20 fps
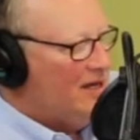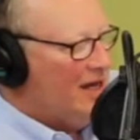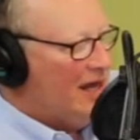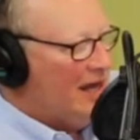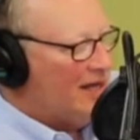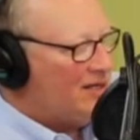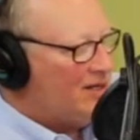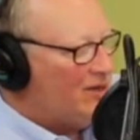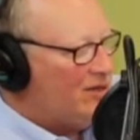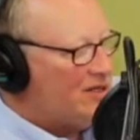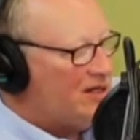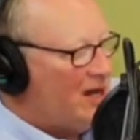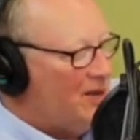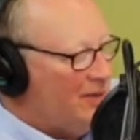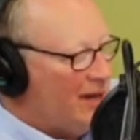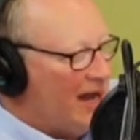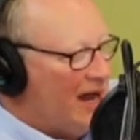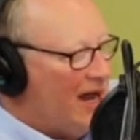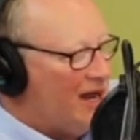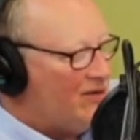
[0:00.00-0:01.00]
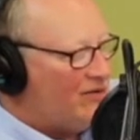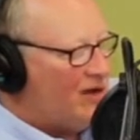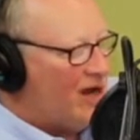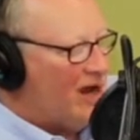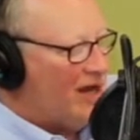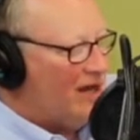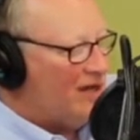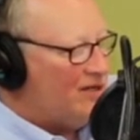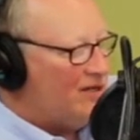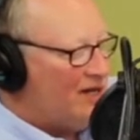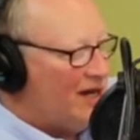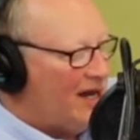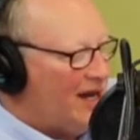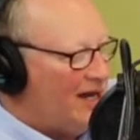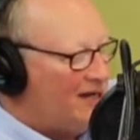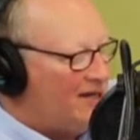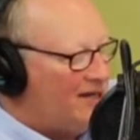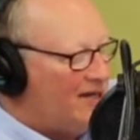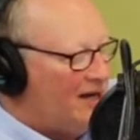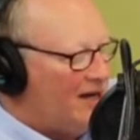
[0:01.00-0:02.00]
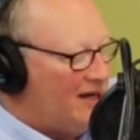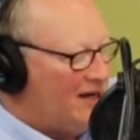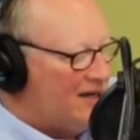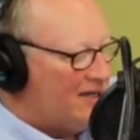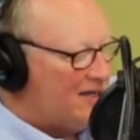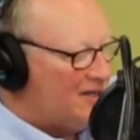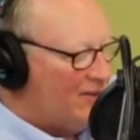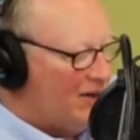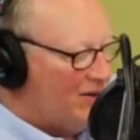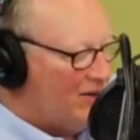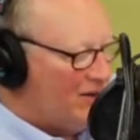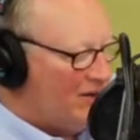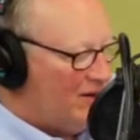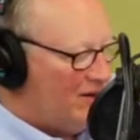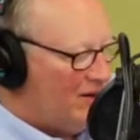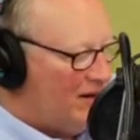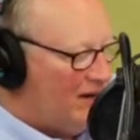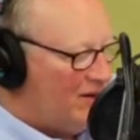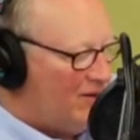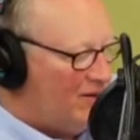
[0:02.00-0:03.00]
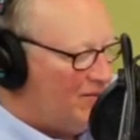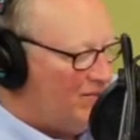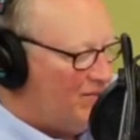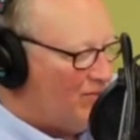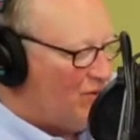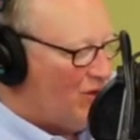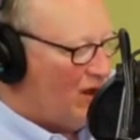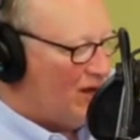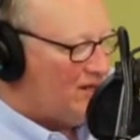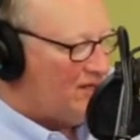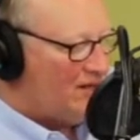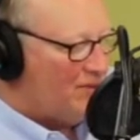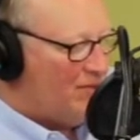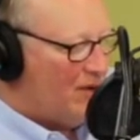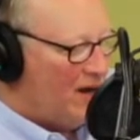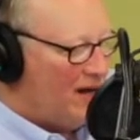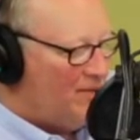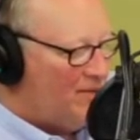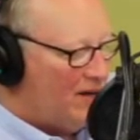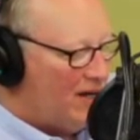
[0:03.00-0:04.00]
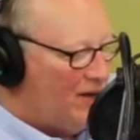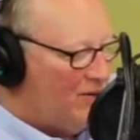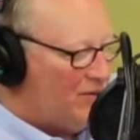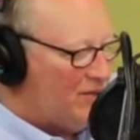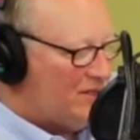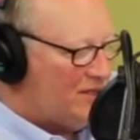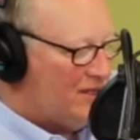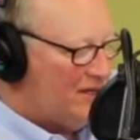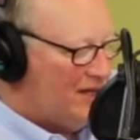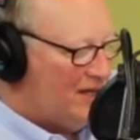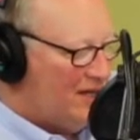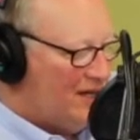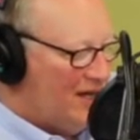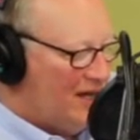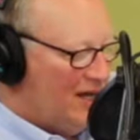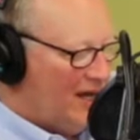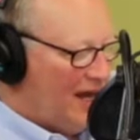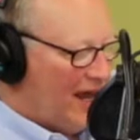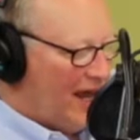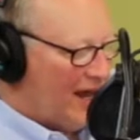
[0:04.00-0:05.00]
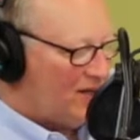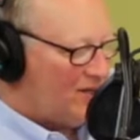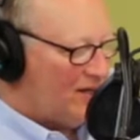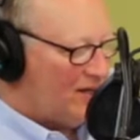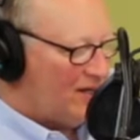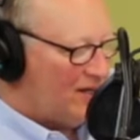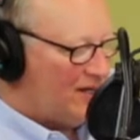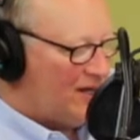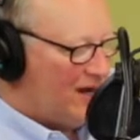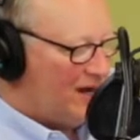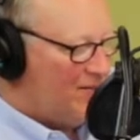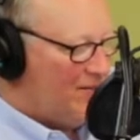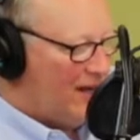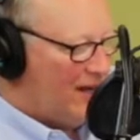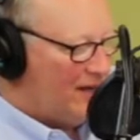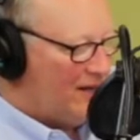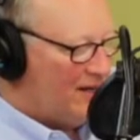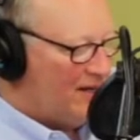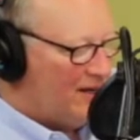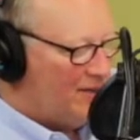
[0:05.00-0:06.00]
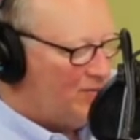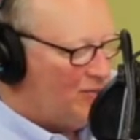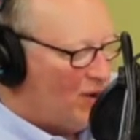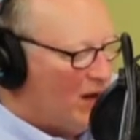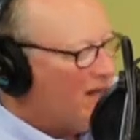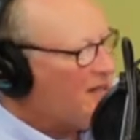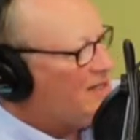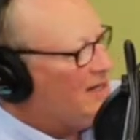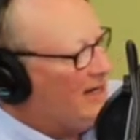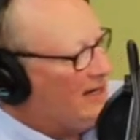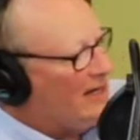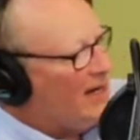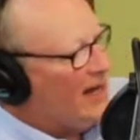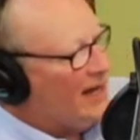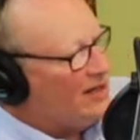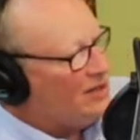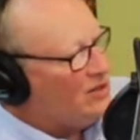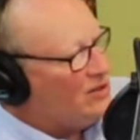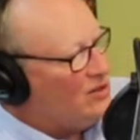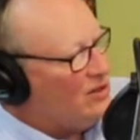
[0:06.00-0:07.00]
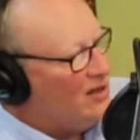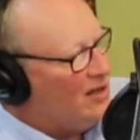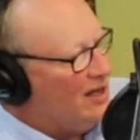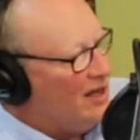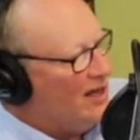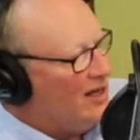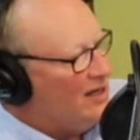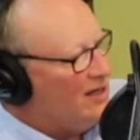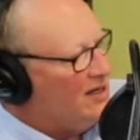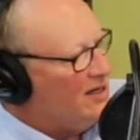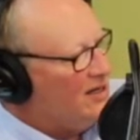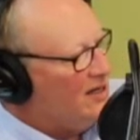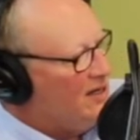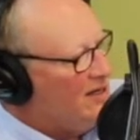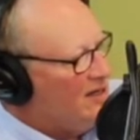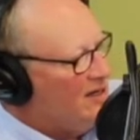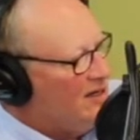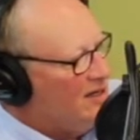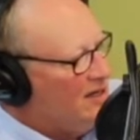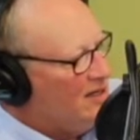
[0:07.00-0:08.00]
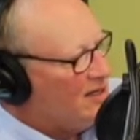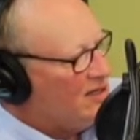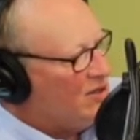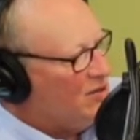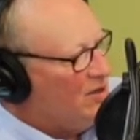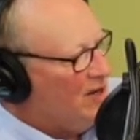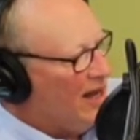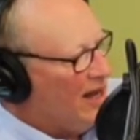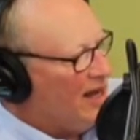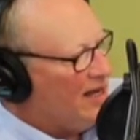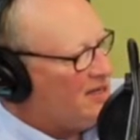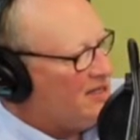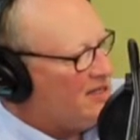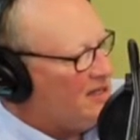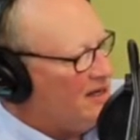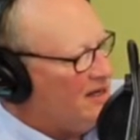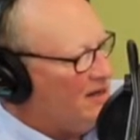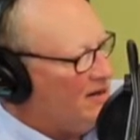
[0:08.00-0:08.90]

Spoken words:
as I was coming out of college, I had some other thoughts in mind, but he was actually at the time had prostate cancer. And so he asked